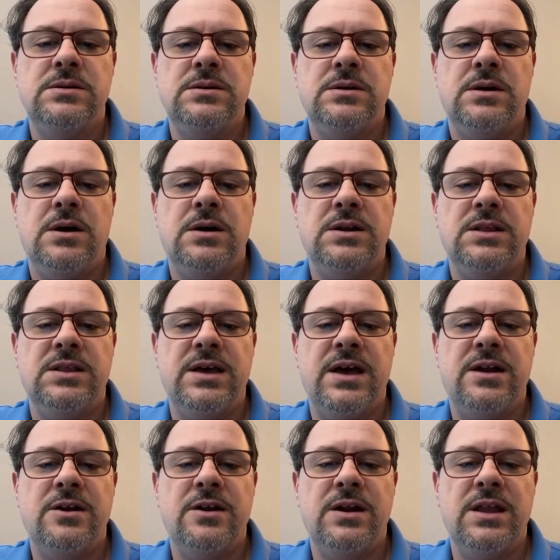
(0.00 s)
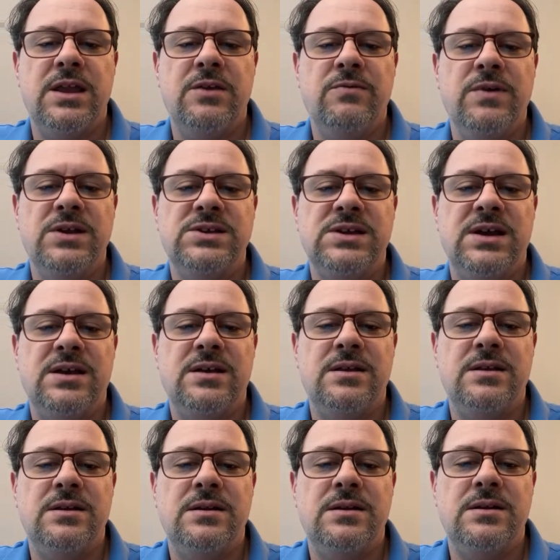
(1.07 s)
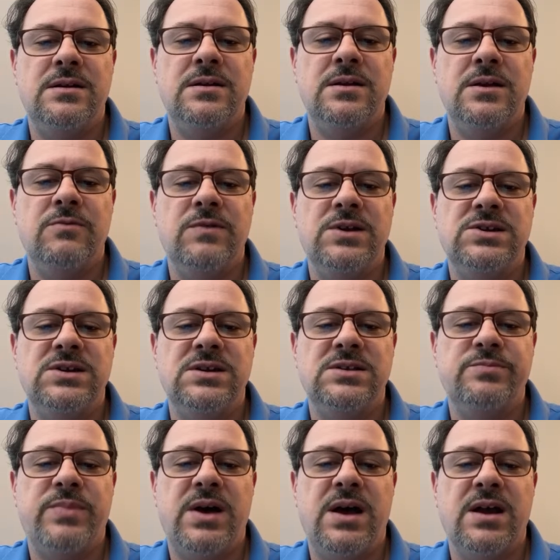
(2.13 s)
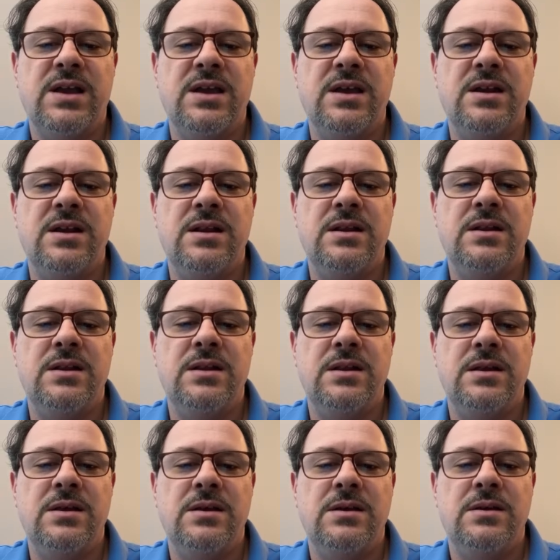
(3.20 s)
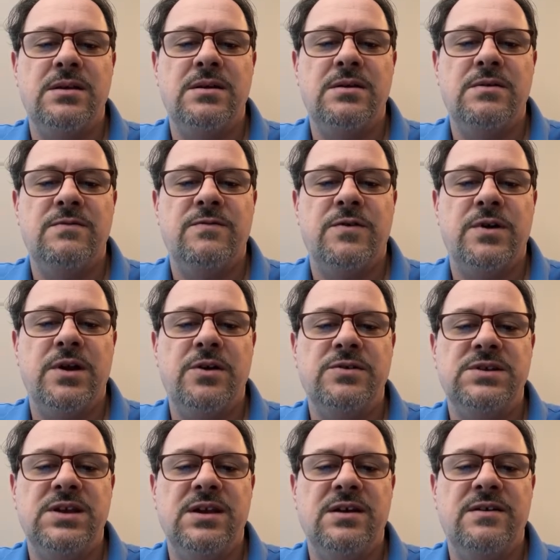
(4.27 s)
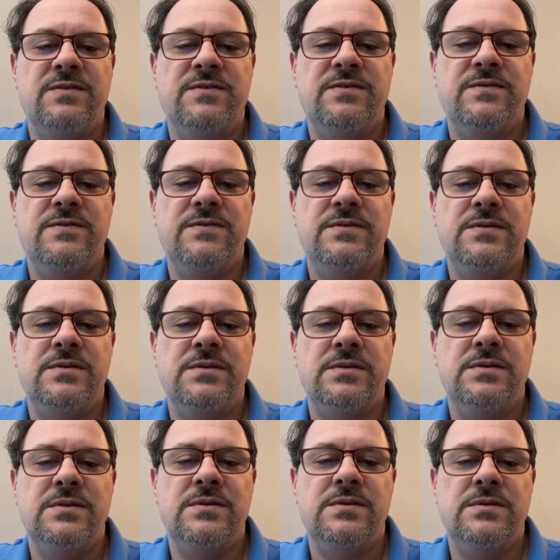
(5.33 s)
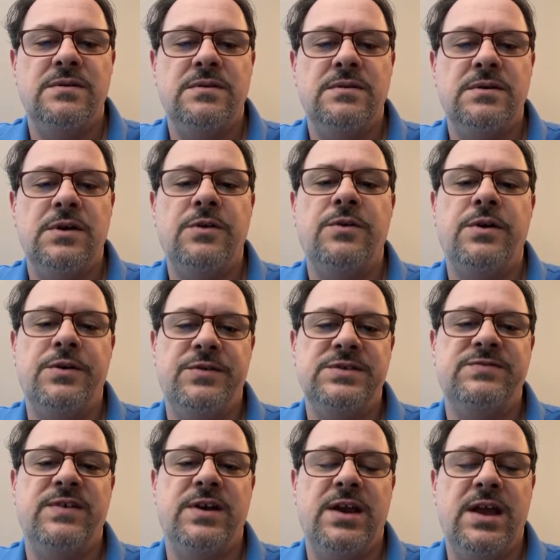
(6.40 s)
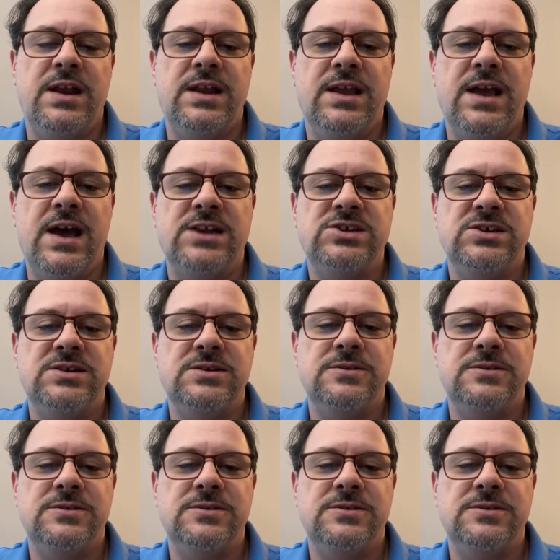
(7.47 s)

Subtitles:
on a ladder, and he reached in his pocket for an OTF. Oh, it was very handy. Gotcha.